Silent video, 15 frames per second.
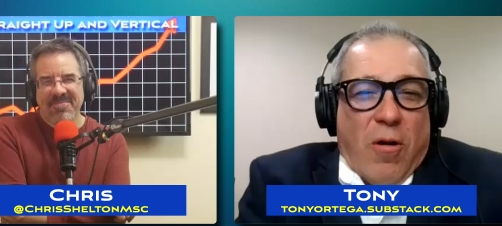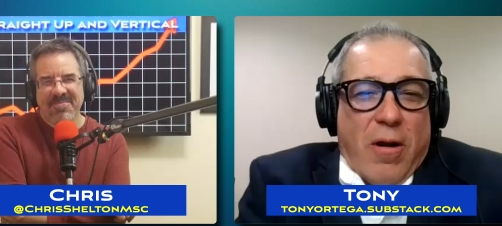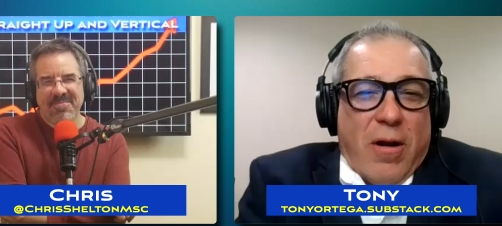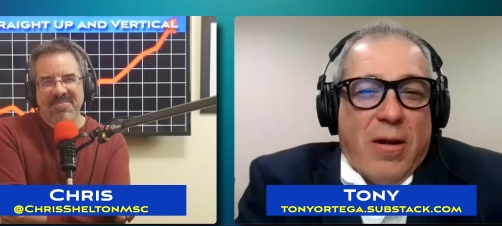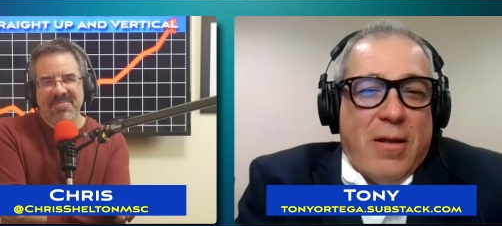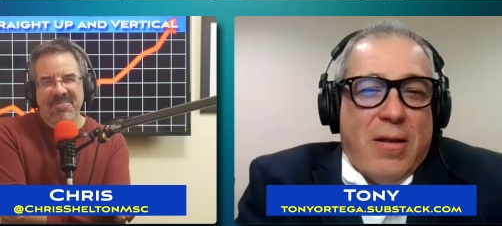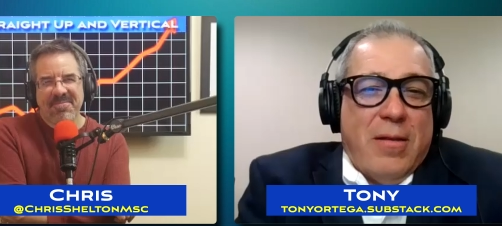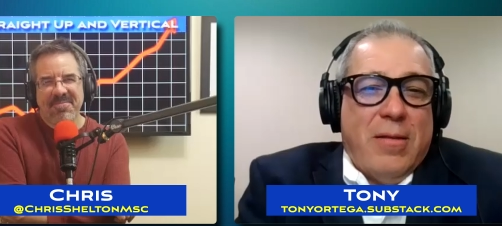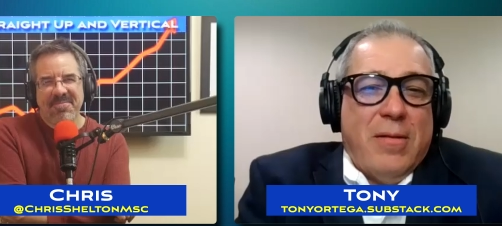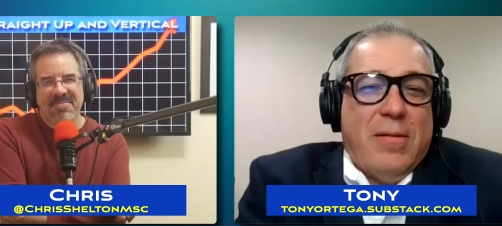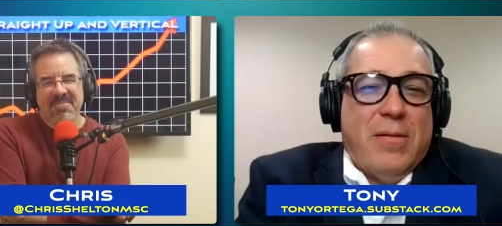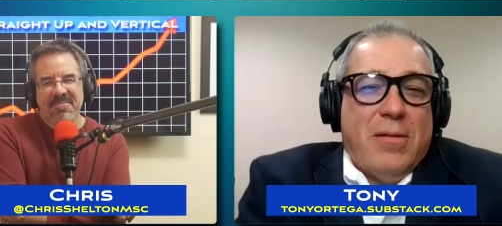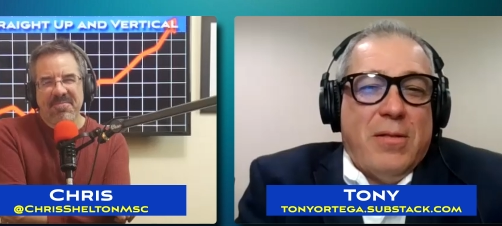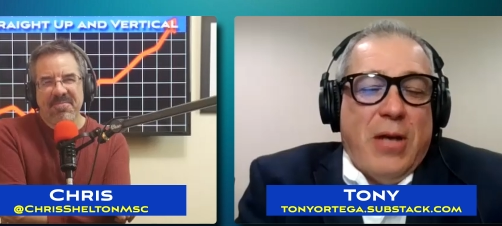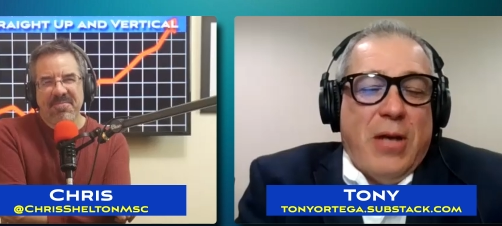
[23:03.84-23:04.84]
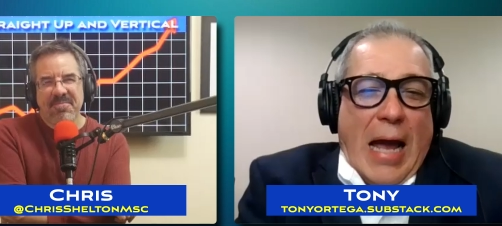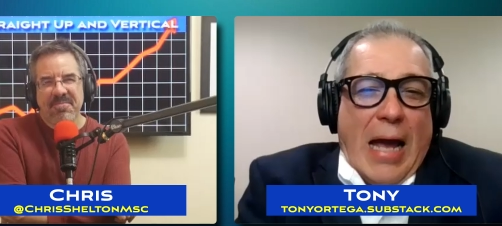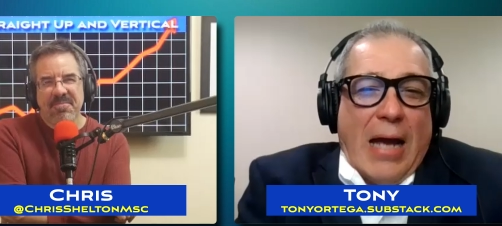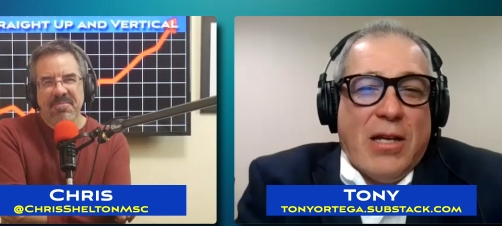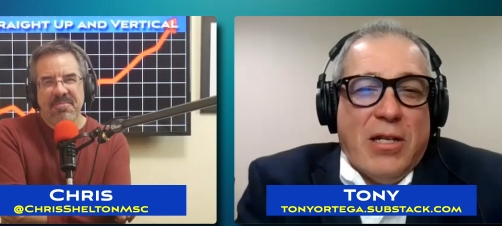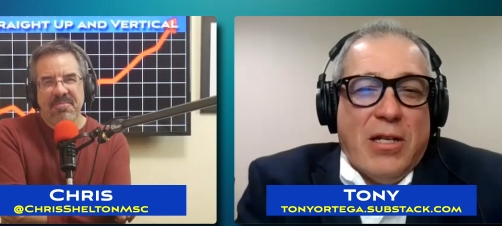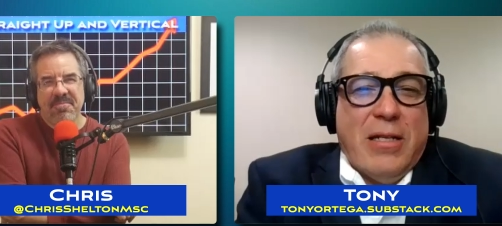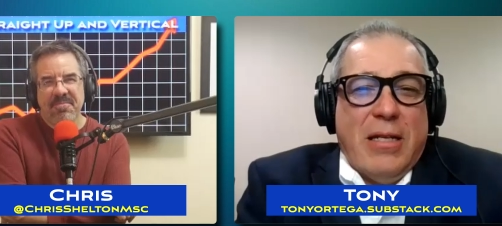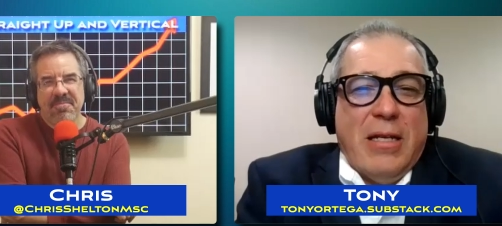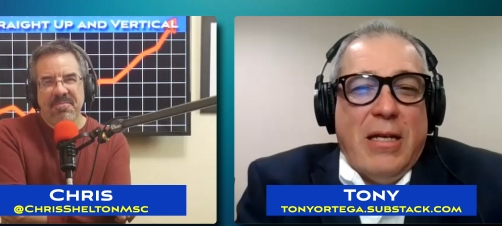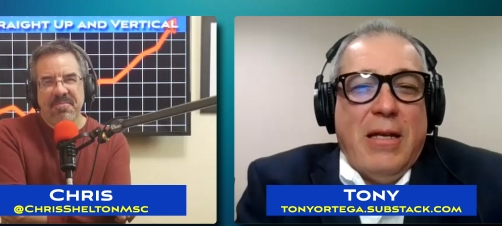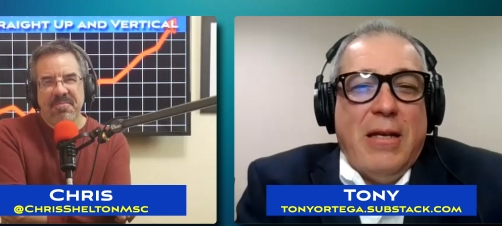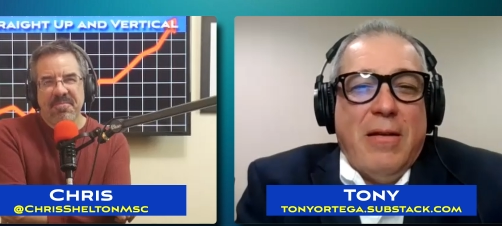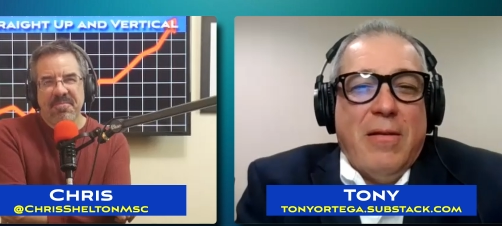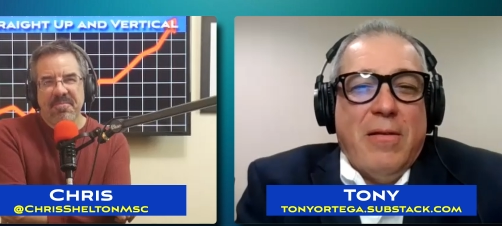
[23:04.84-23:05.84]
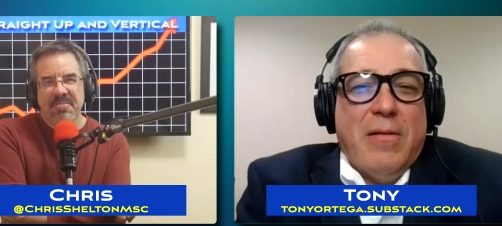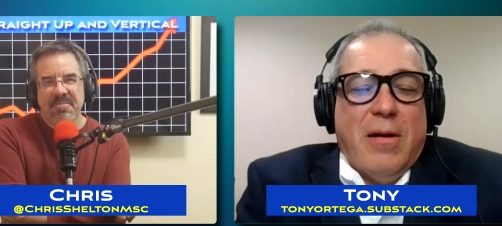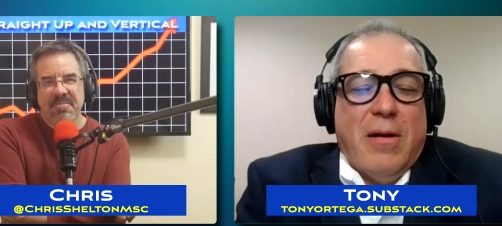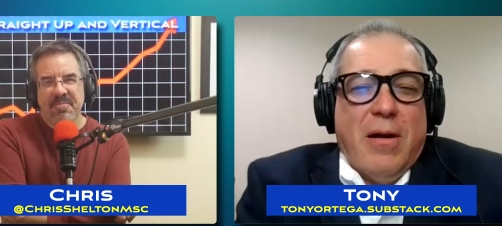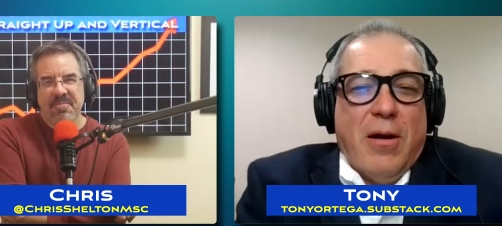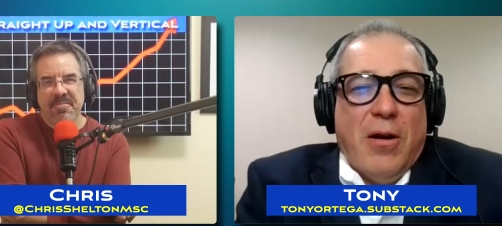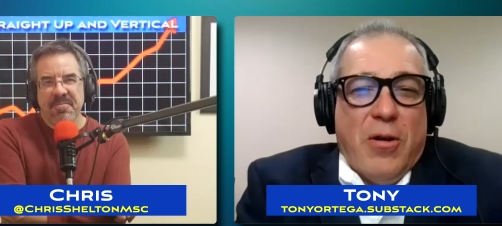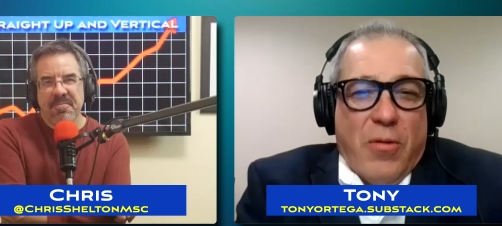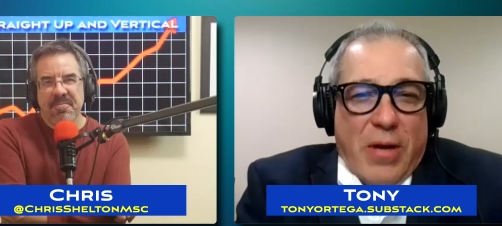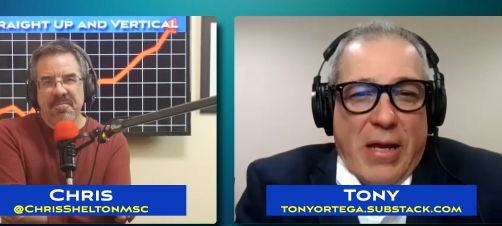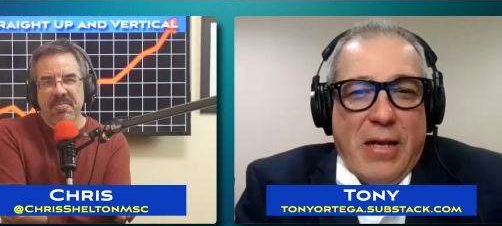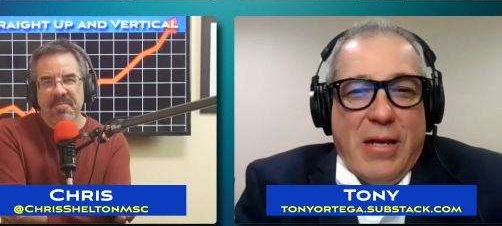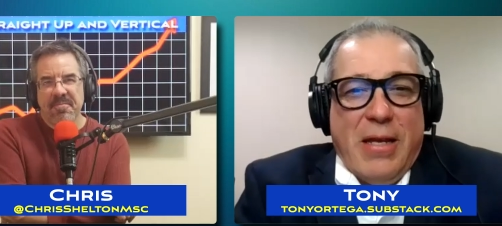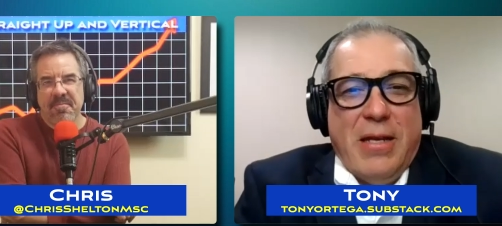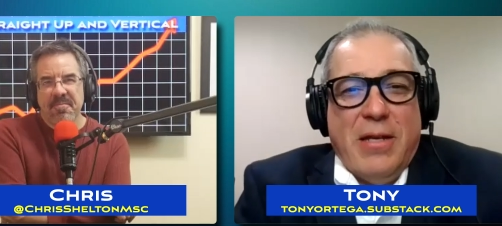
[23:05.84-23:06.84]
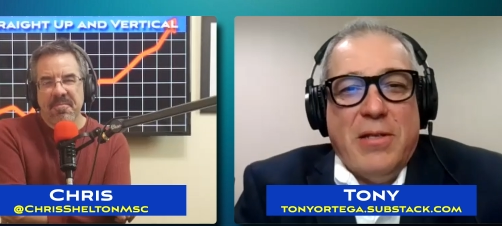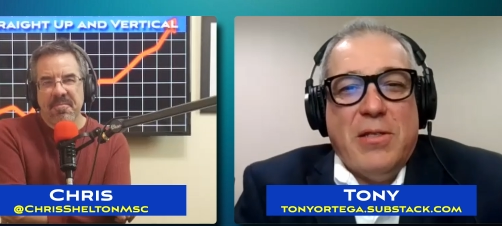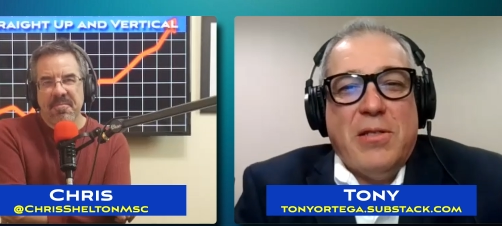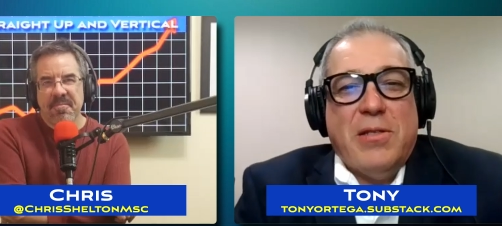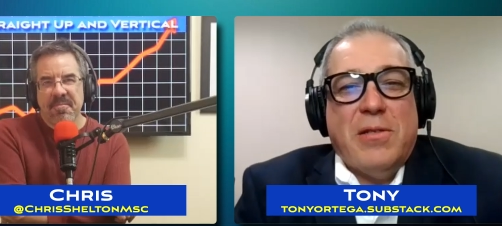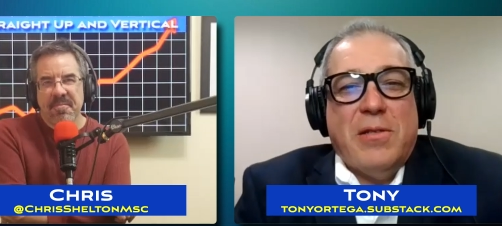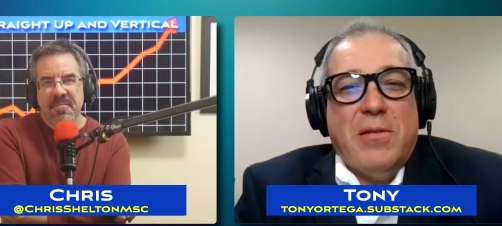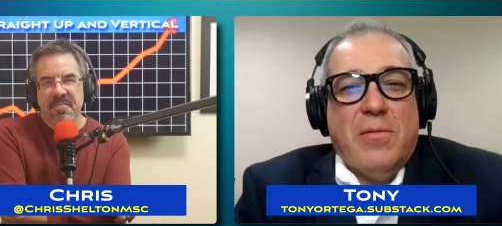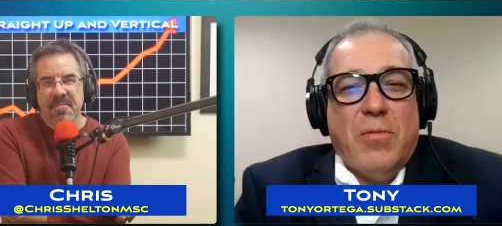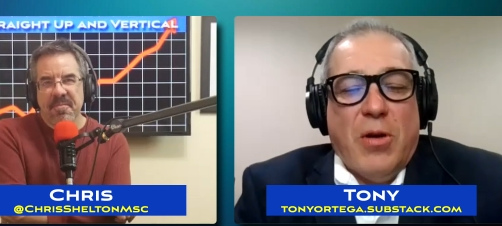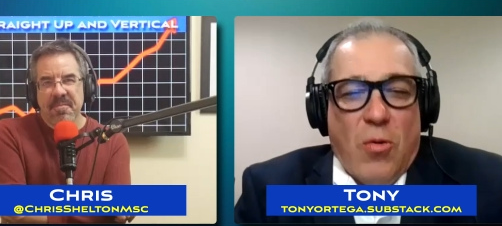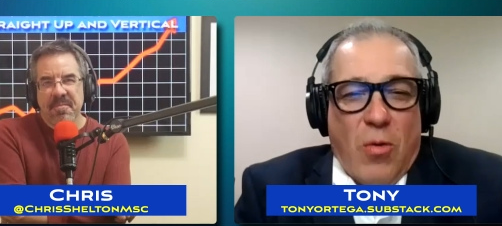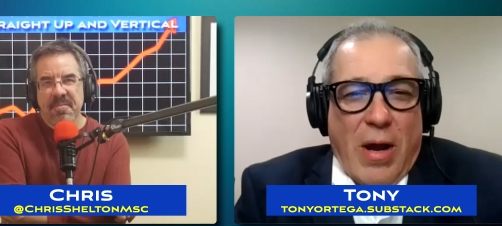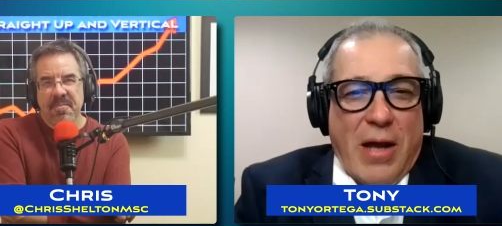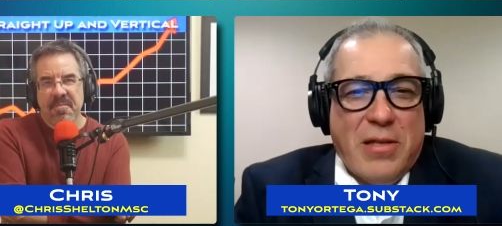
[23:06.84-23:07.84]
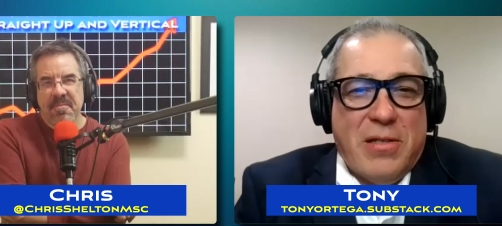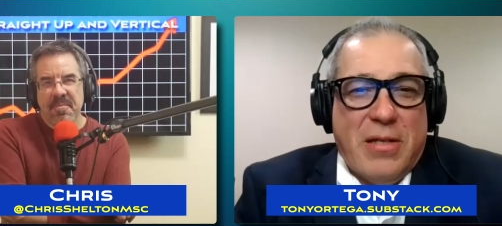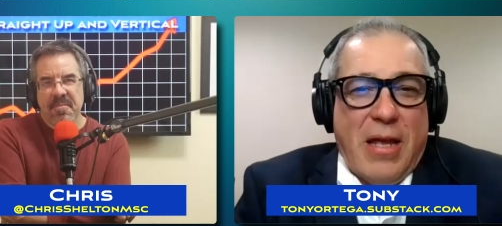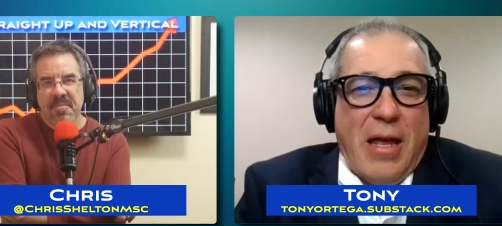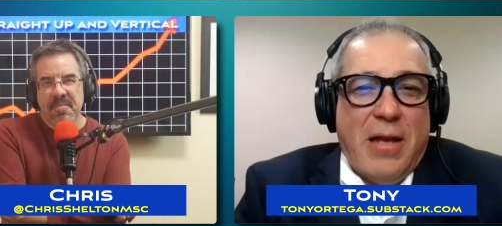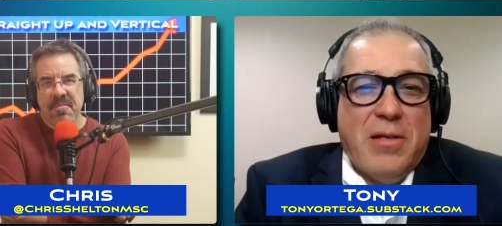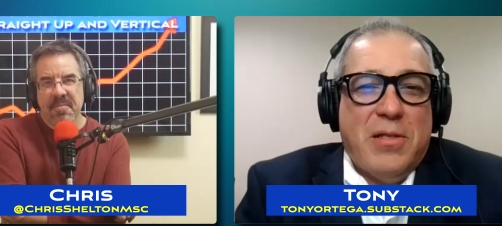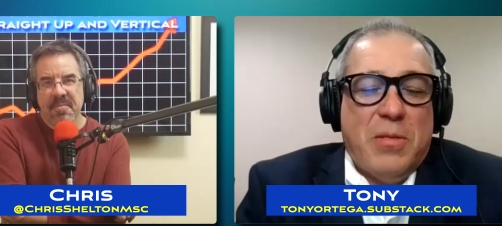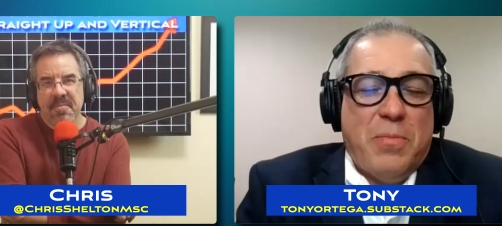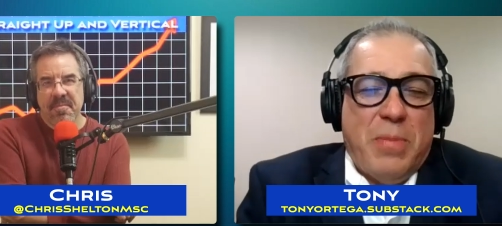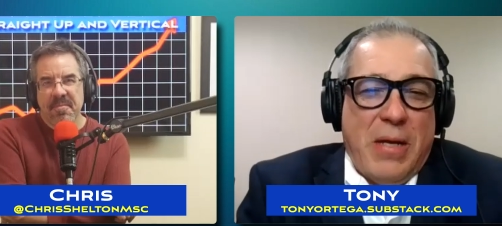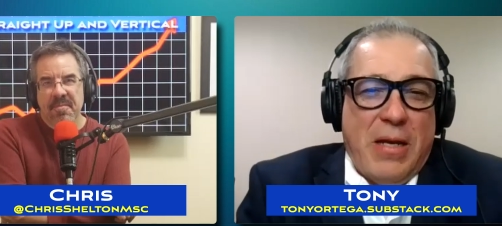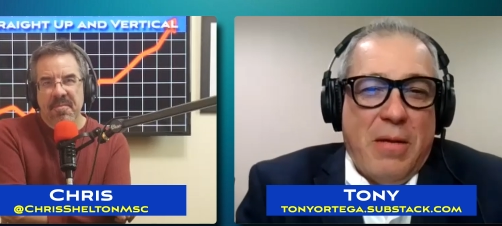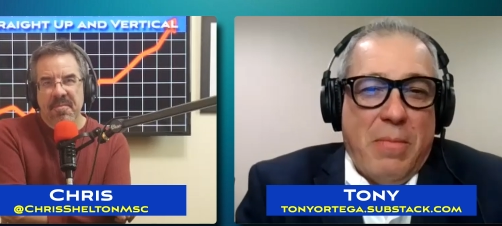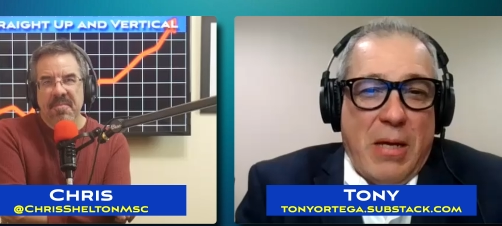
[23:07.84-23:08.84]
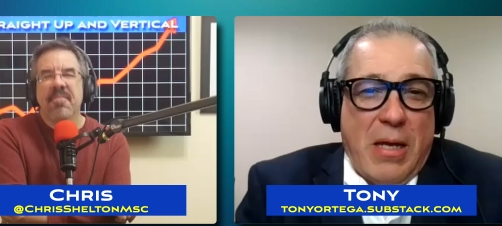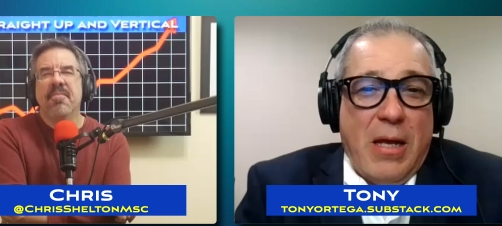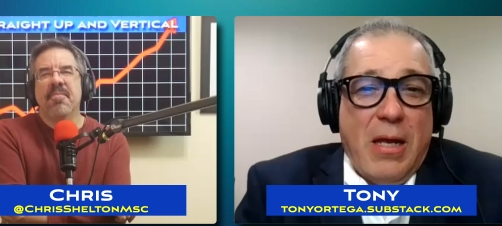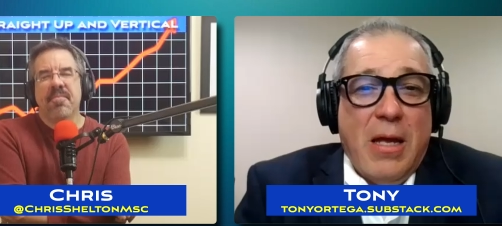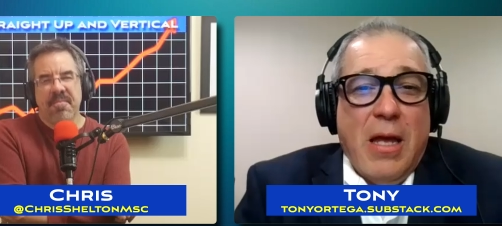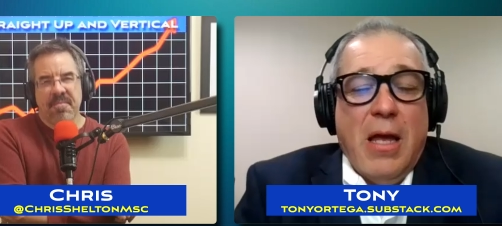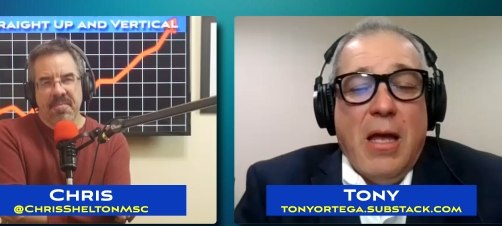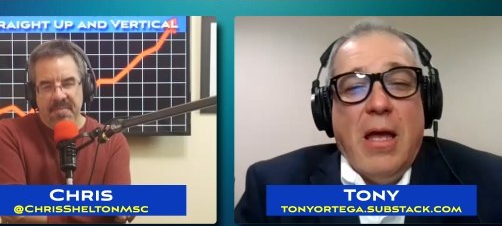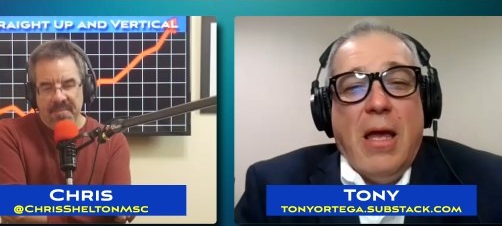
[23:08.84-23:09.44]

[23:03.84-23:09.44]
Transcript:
Speaker 1: court to actually agree to his request and subpoena me.